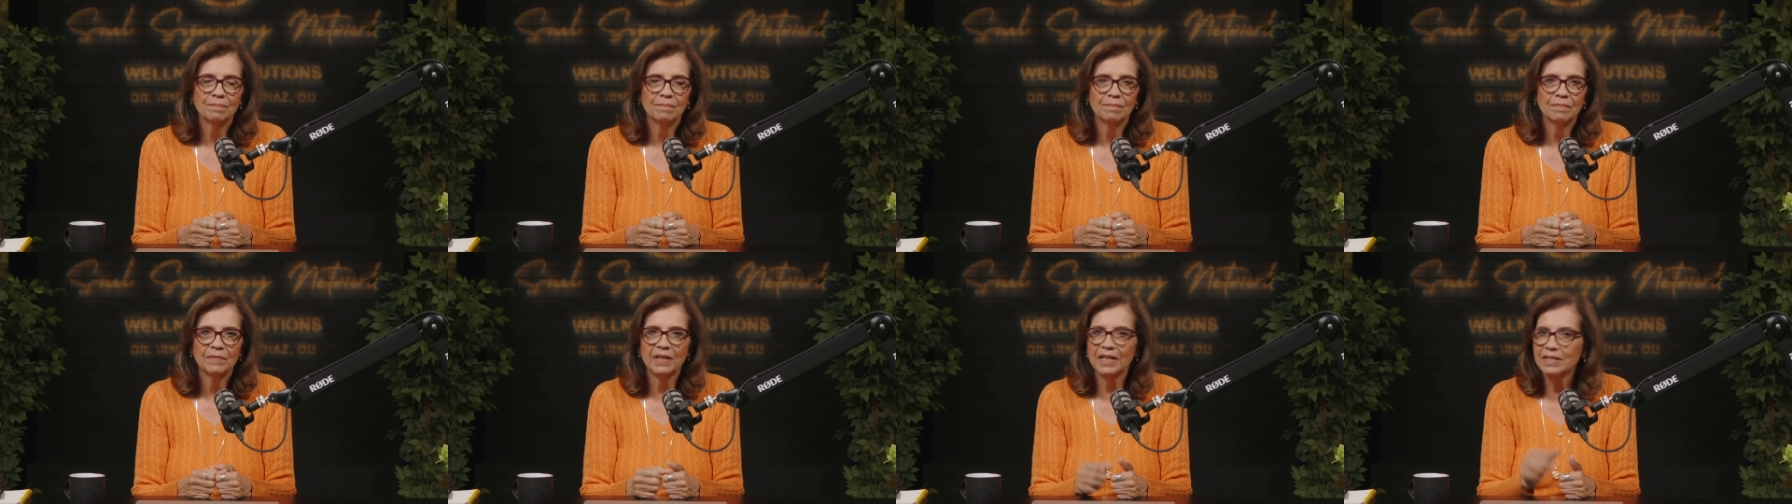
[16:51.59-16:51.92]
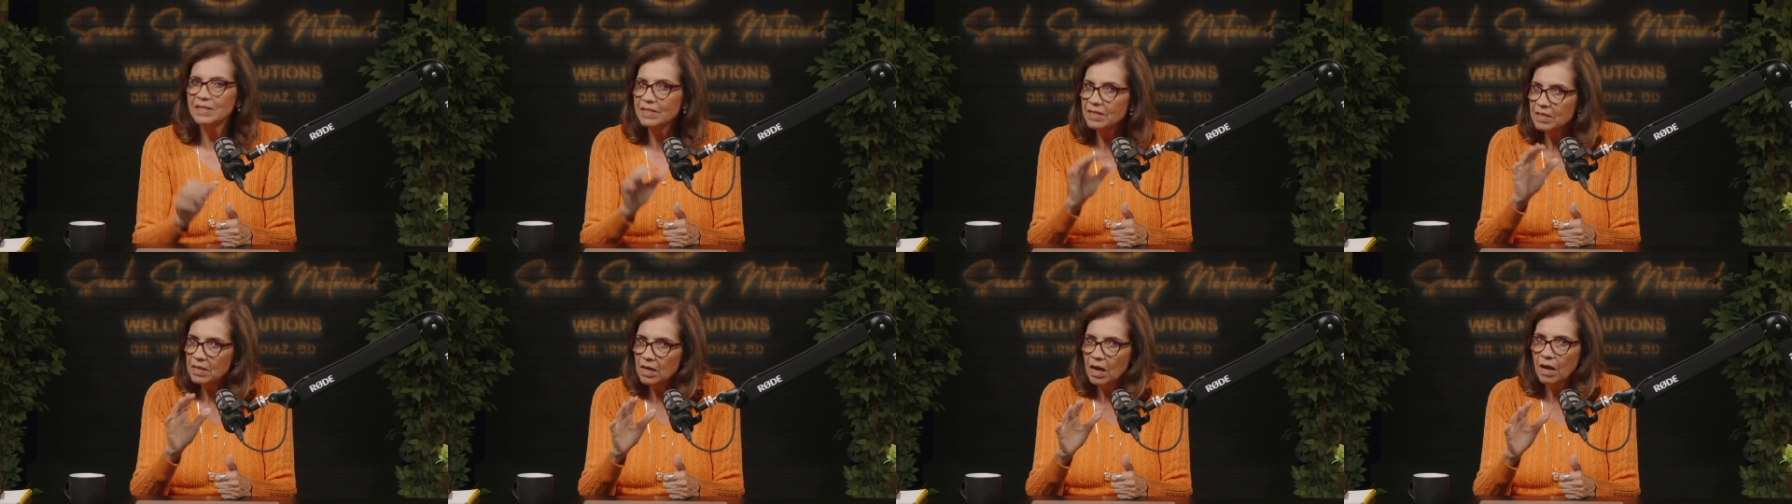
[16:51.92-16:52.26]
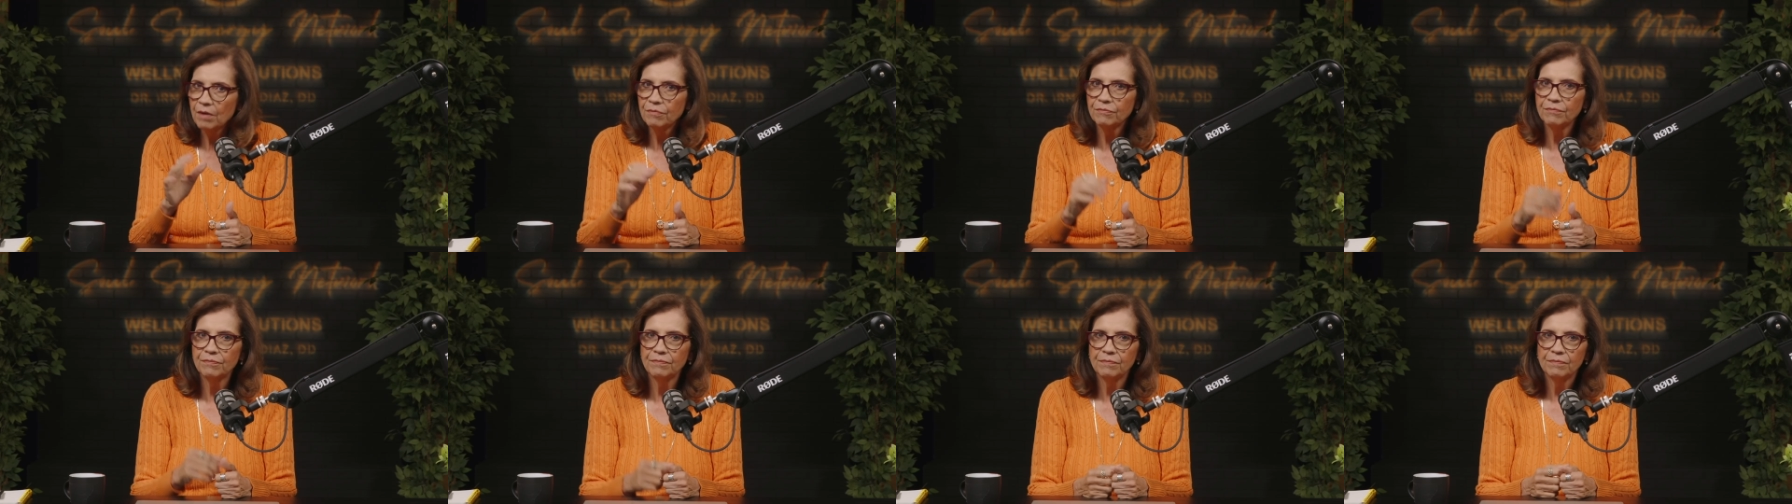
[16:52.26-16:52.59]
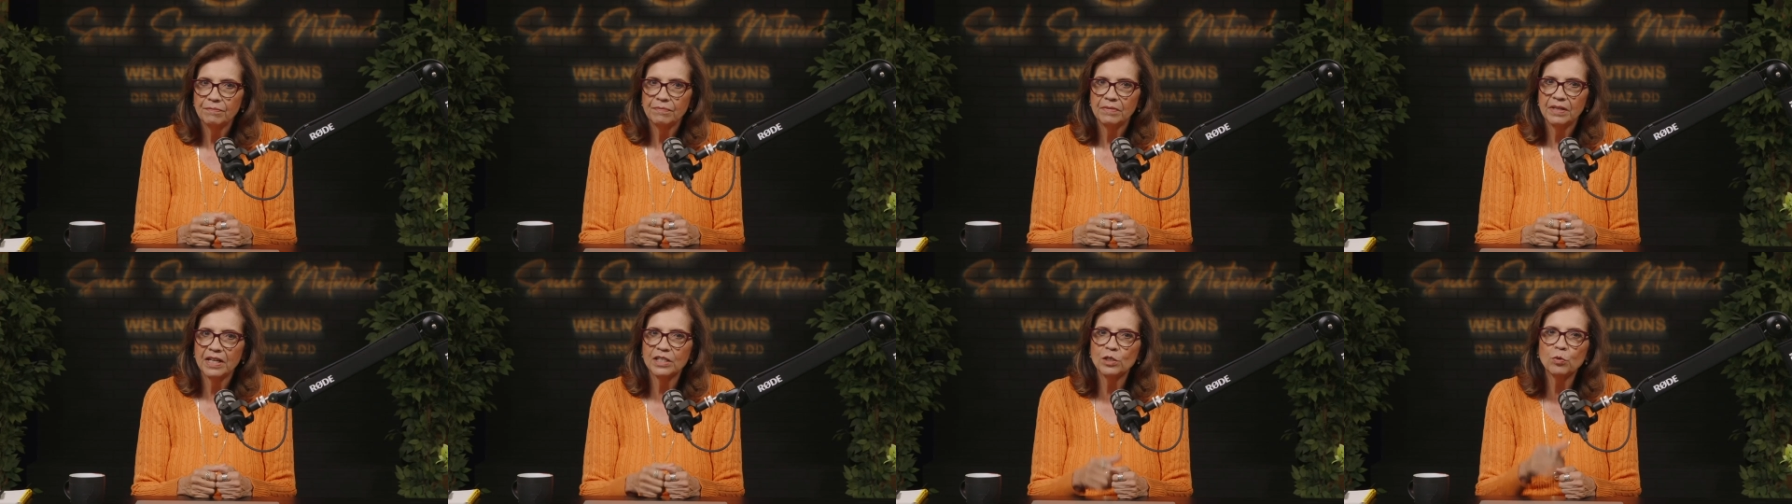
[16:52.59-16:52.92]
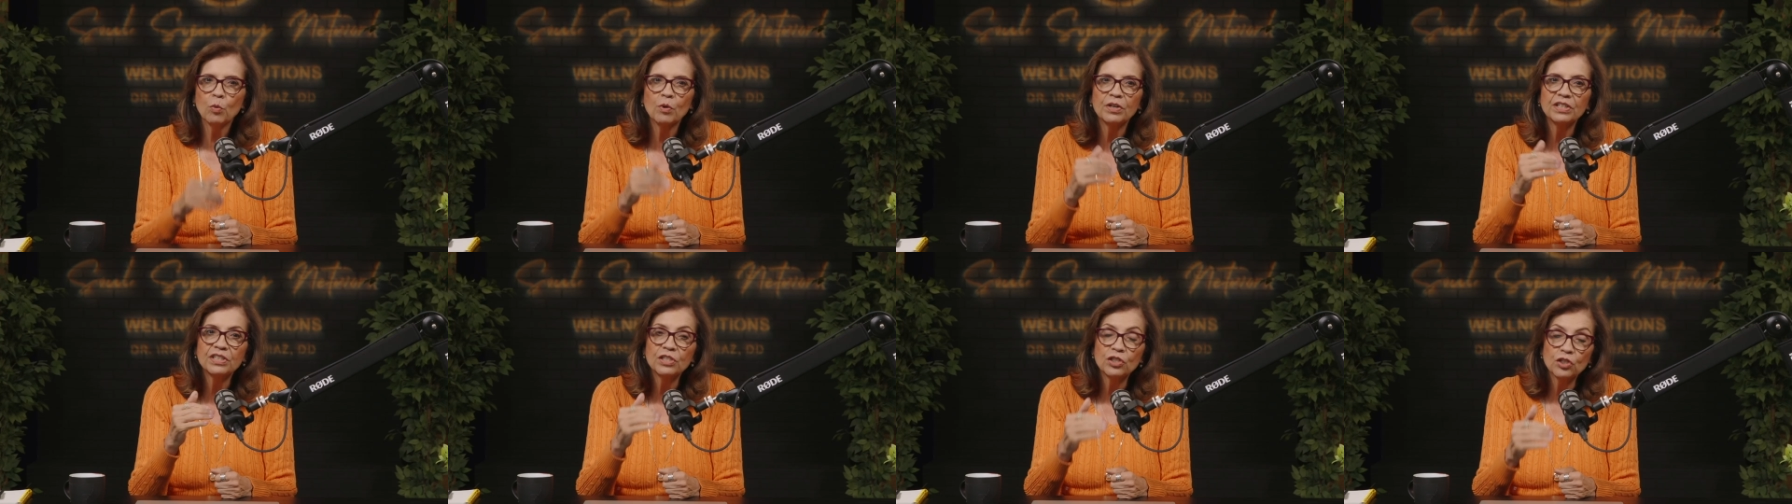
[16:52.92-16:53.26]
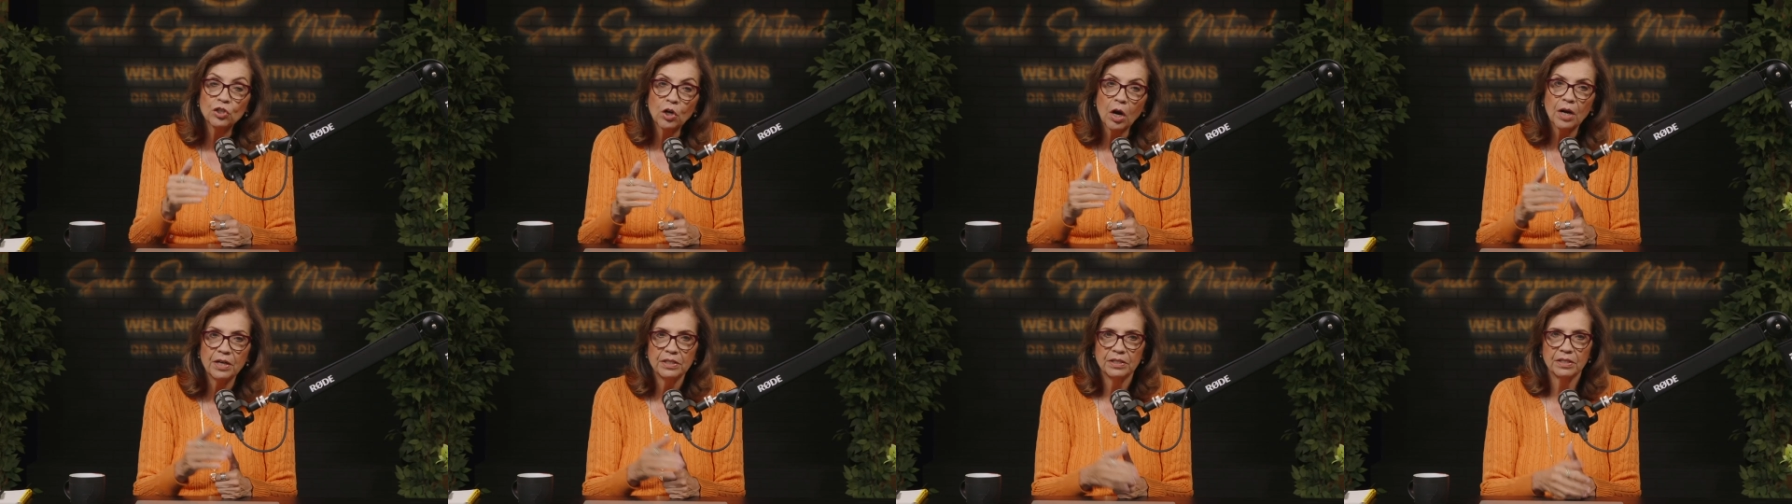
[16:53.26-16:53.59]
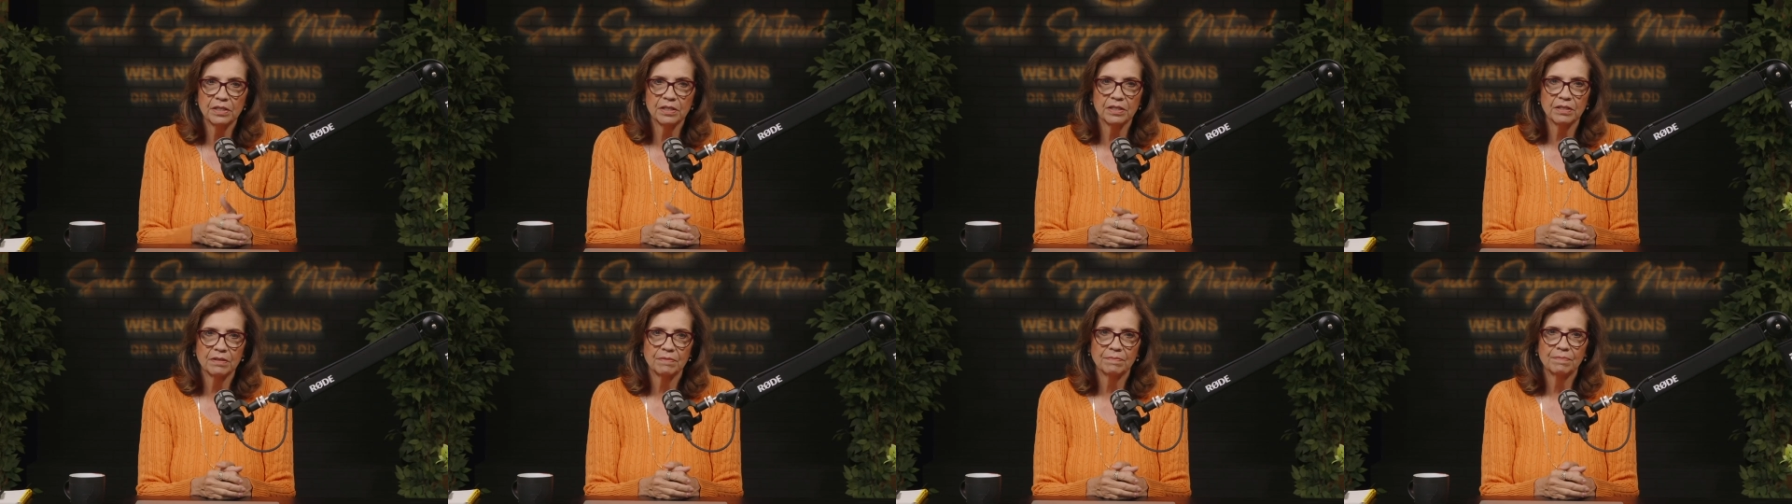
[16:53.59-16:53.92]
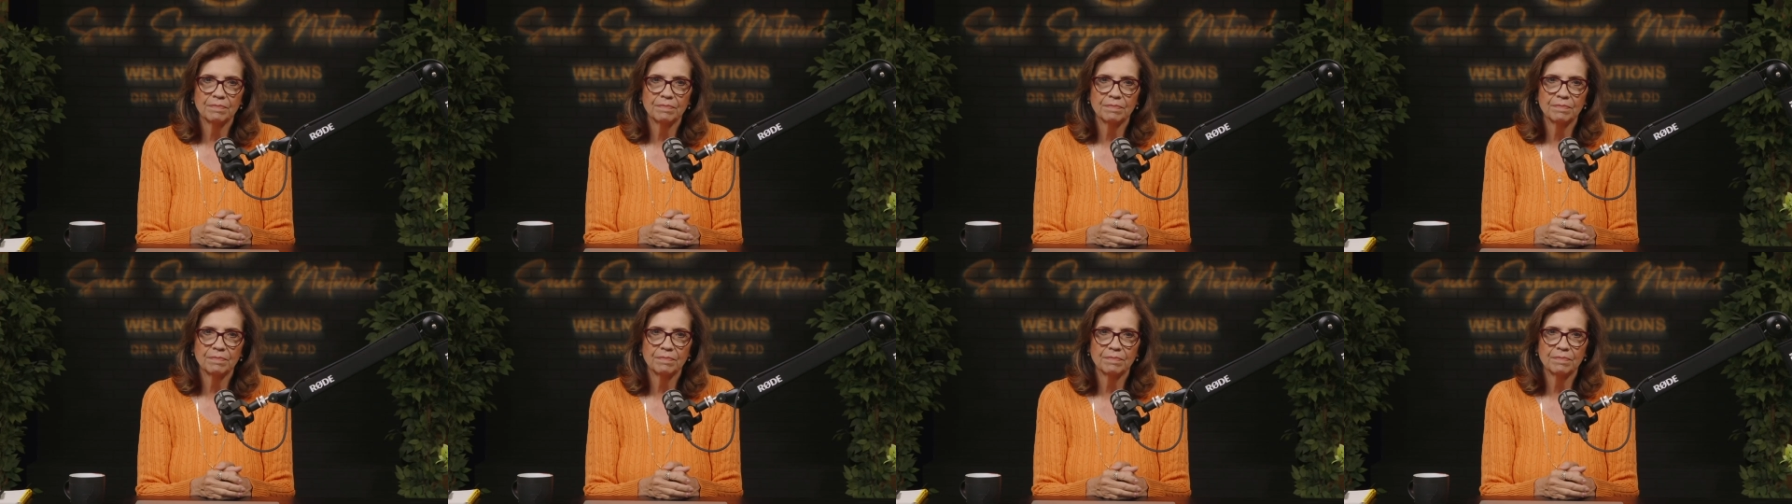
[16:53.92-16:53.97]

That's enough. That's where it starts.